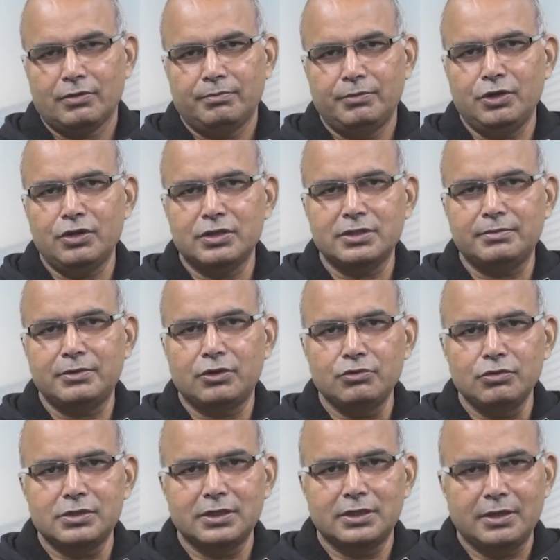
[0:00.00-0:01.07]
Because if the
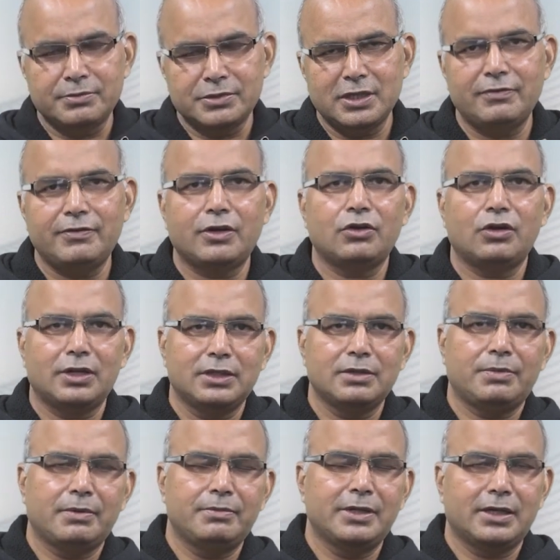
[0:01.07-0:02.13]
rules themselves are not in the
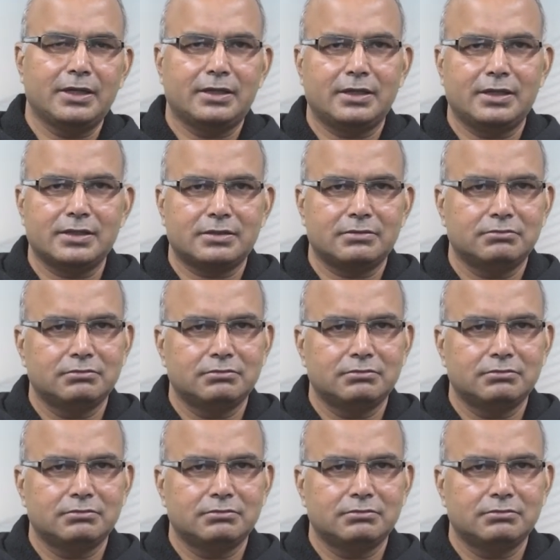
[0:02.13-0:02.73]
public interest,